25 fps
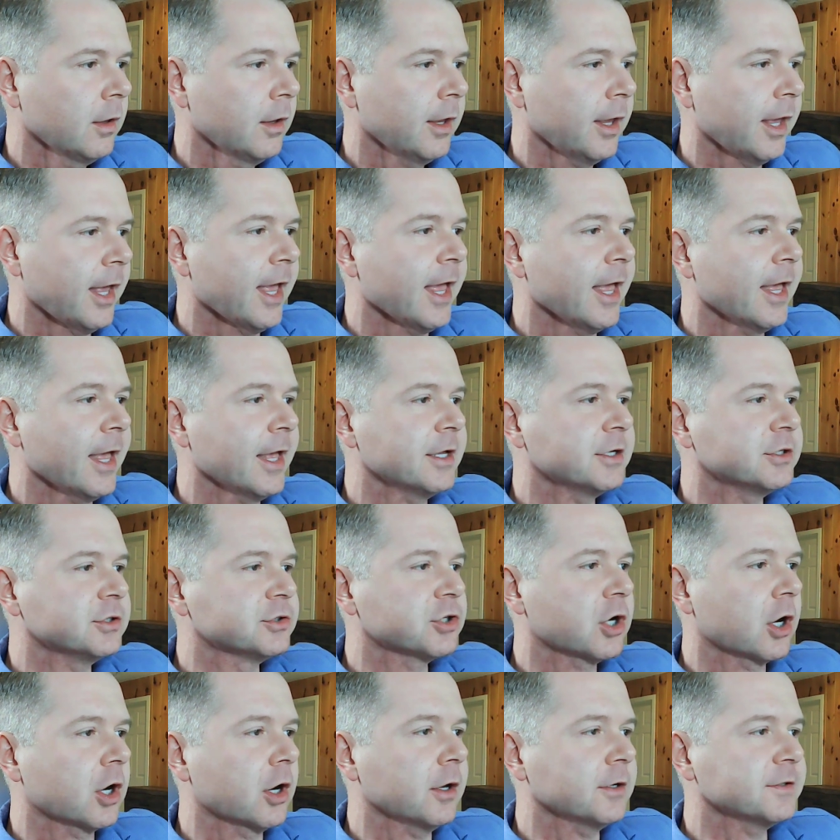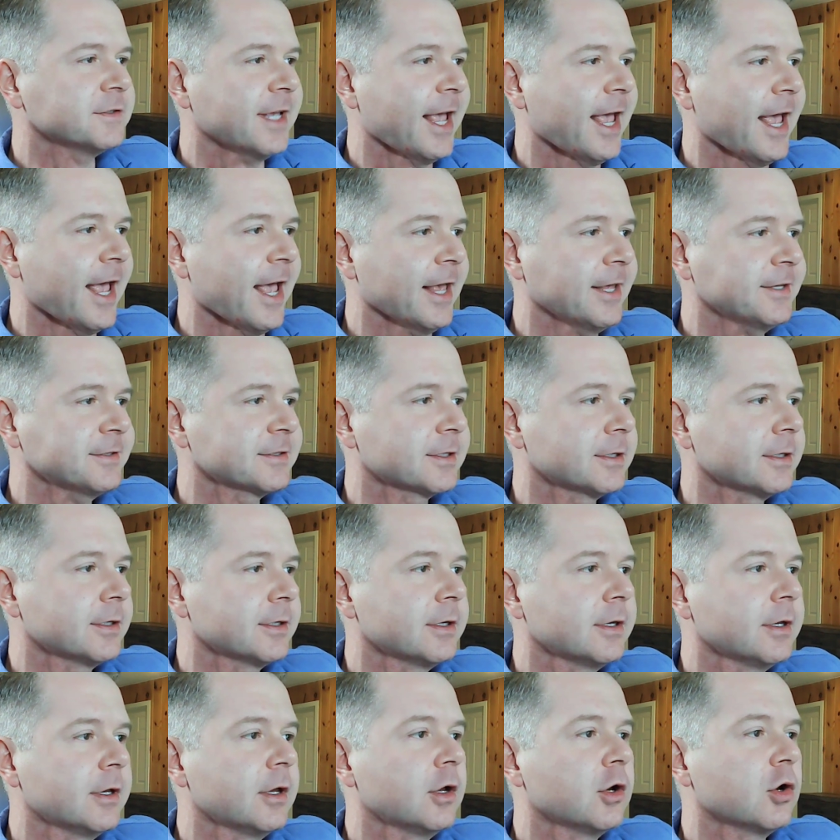And Charles asked,
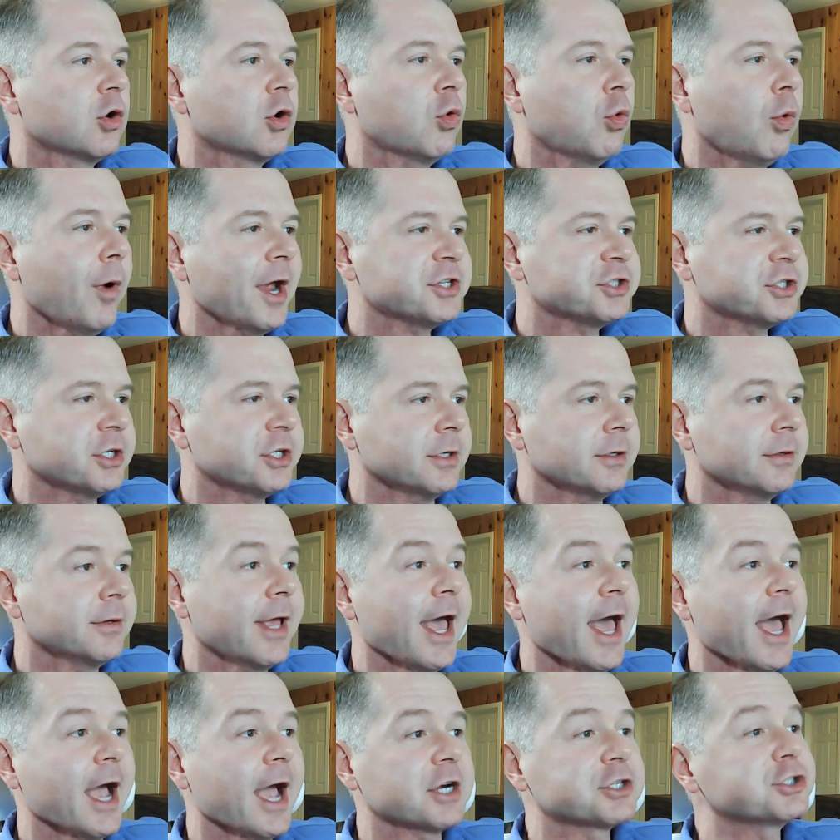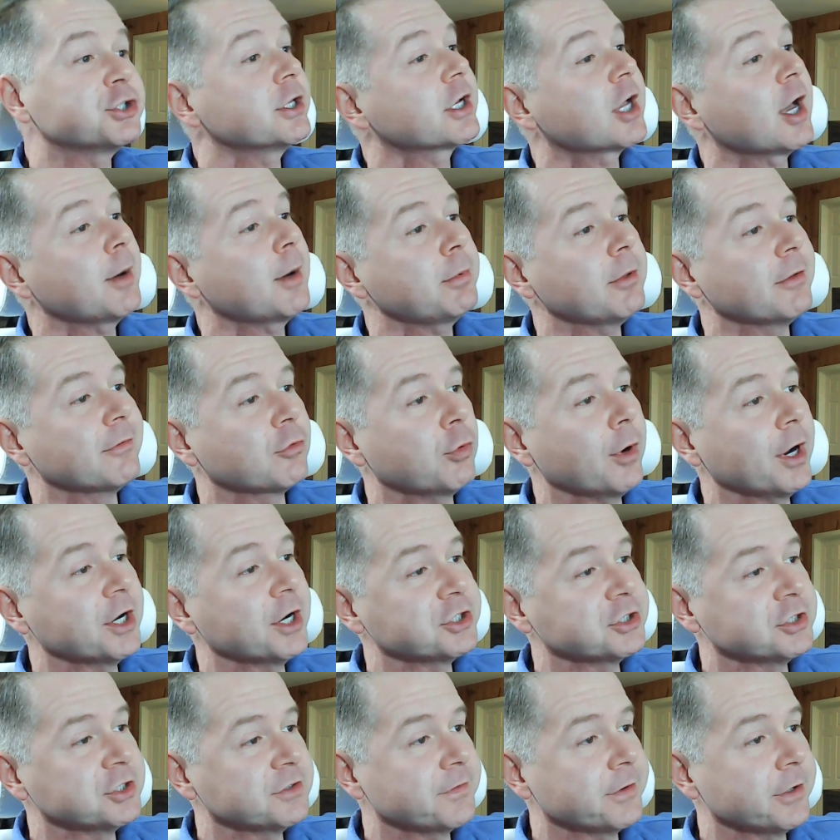question, actually a couple of
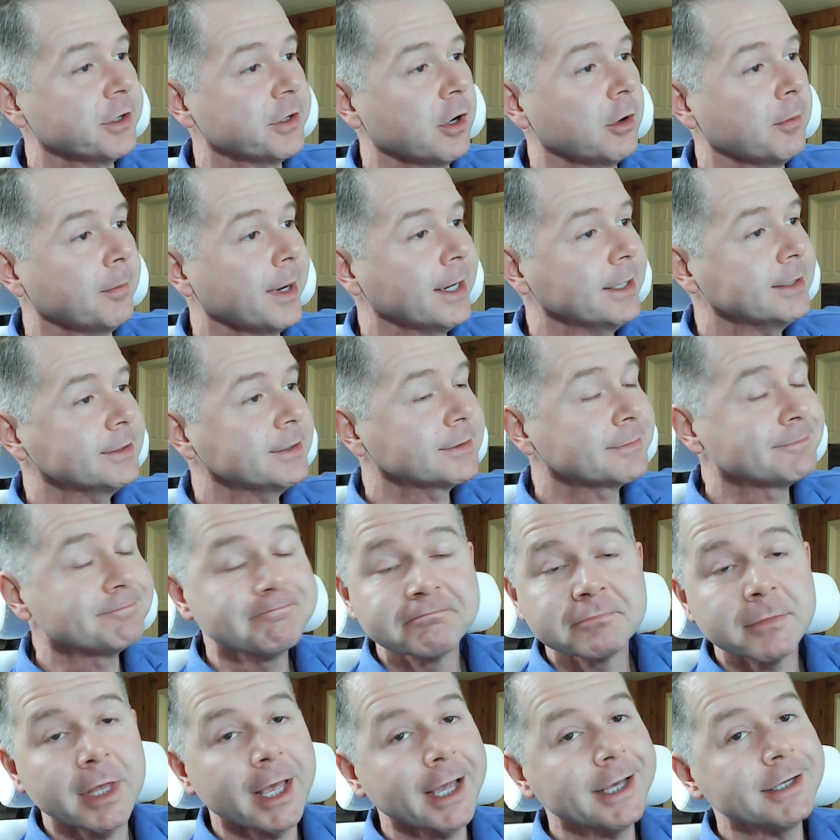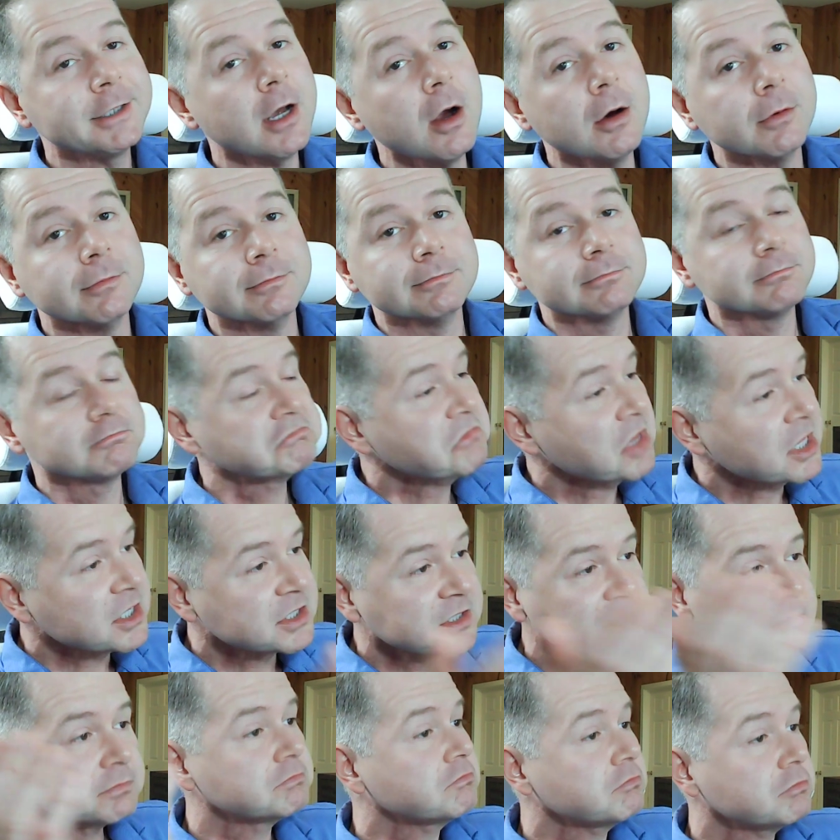questions if you don't mind. I don't.
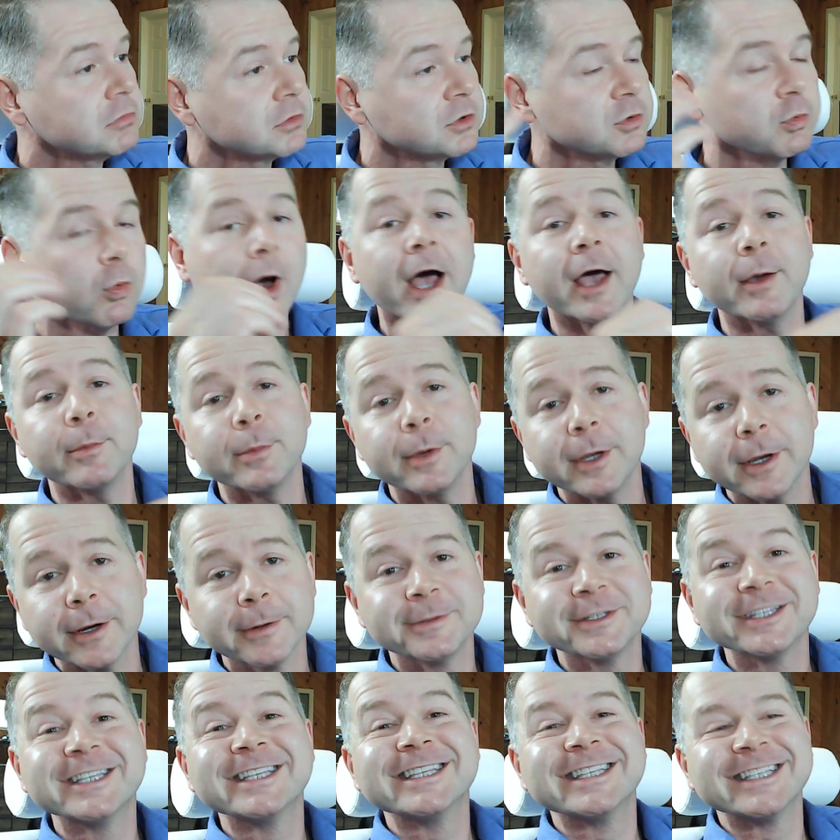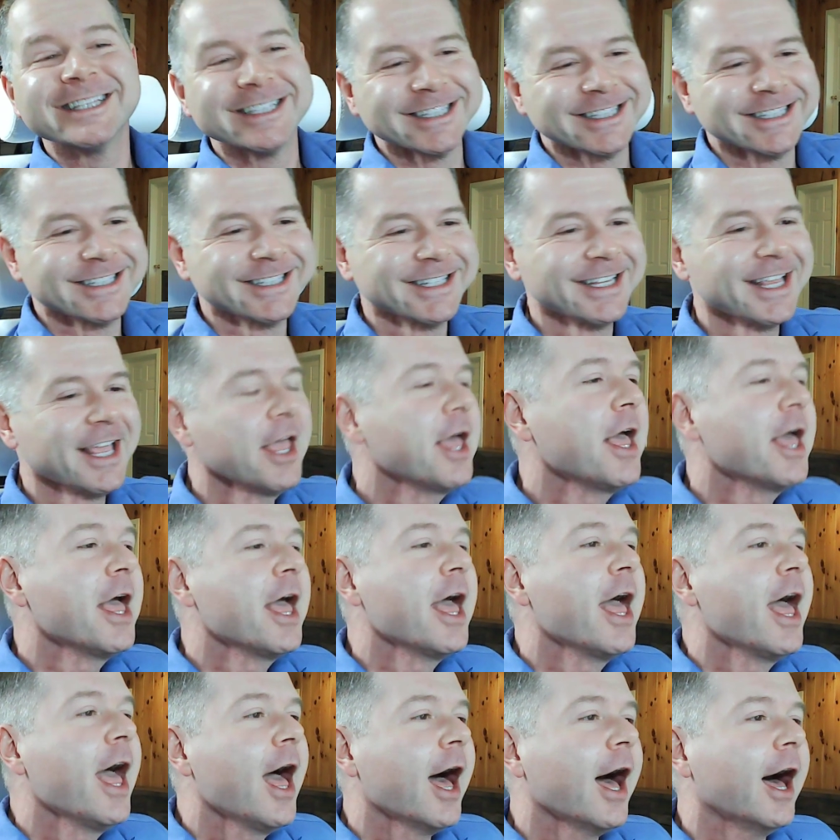It's why I'm here.
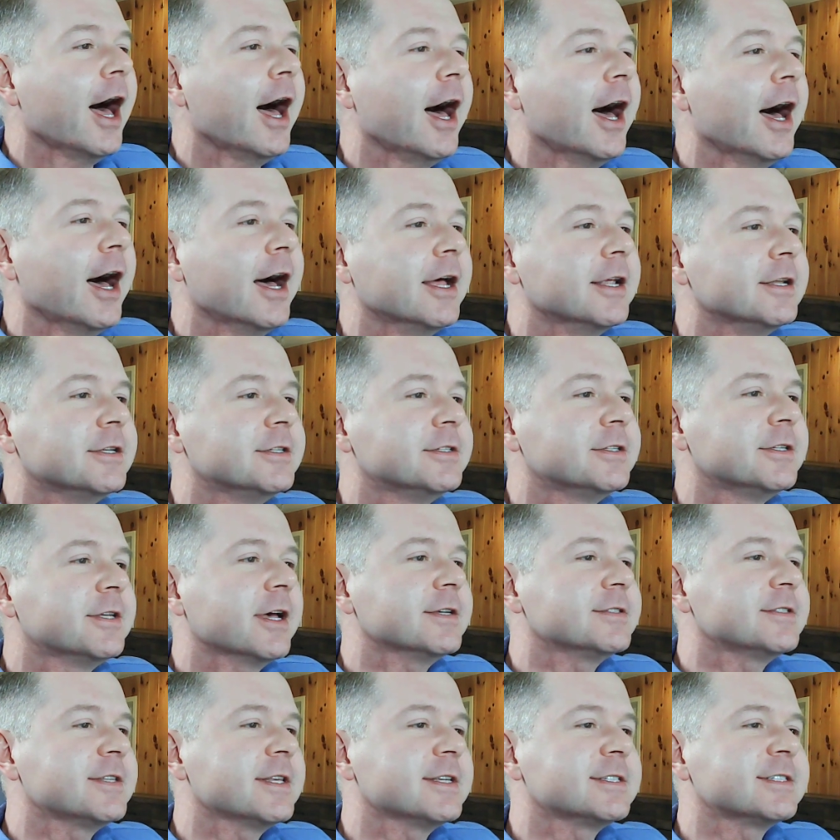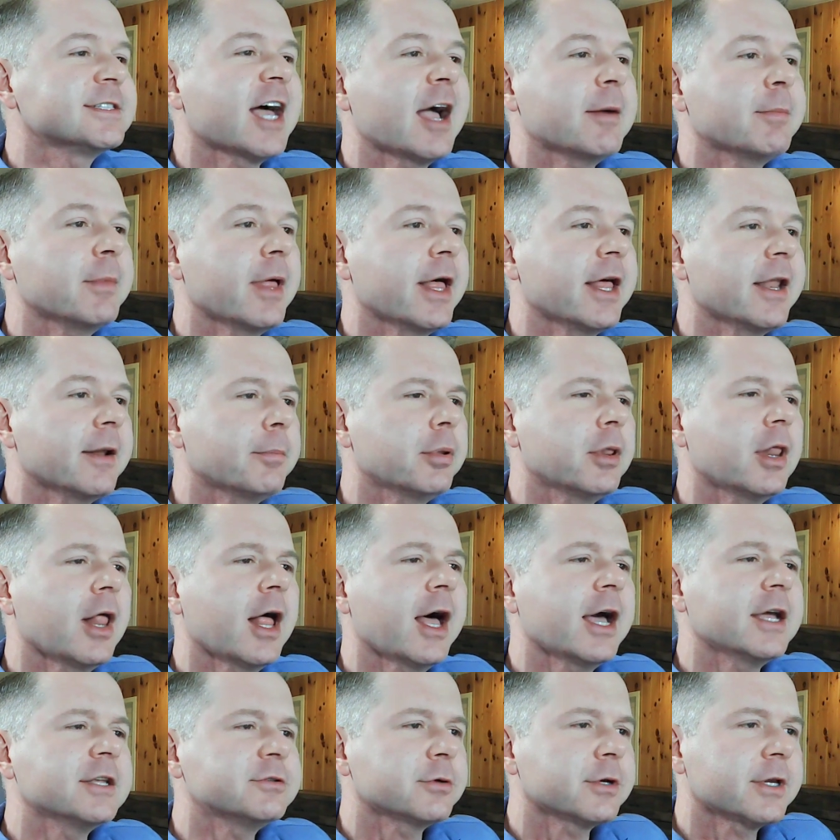Does this timeline
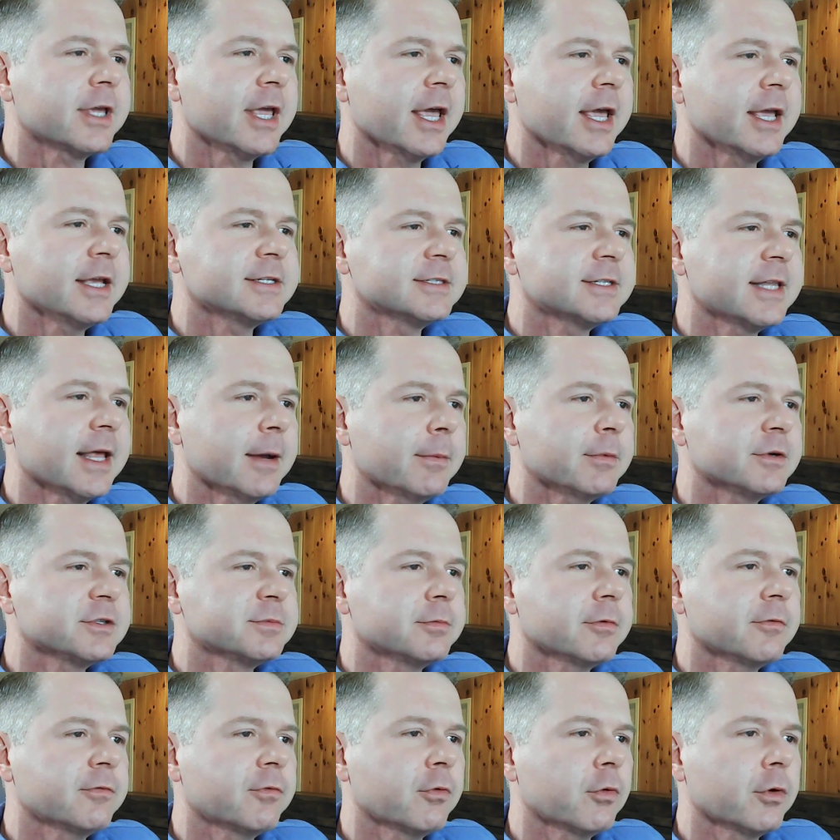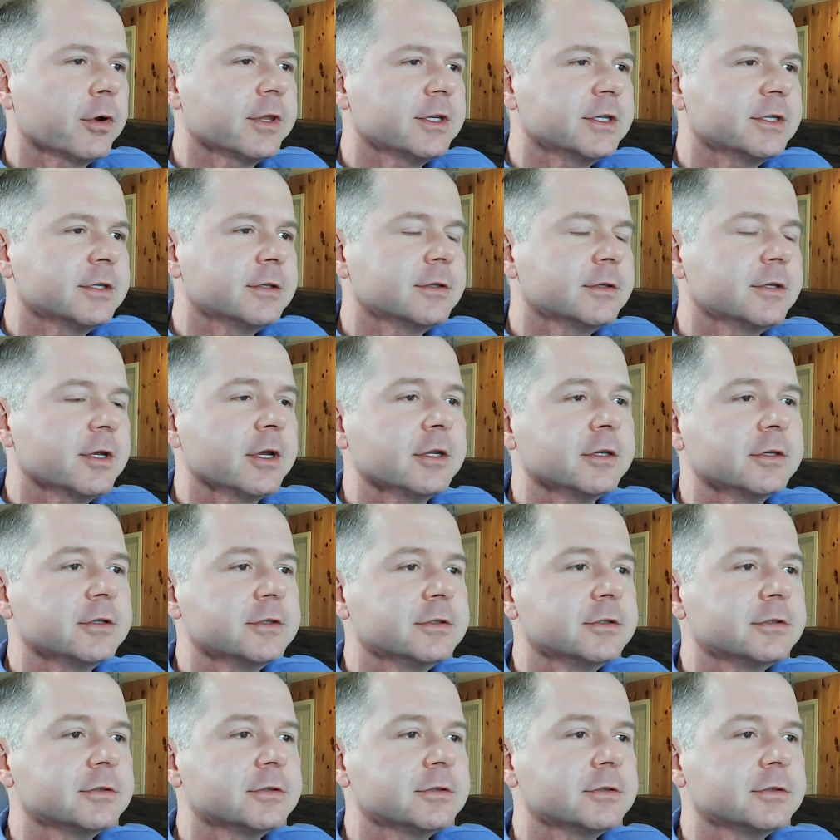apply to a case that was before the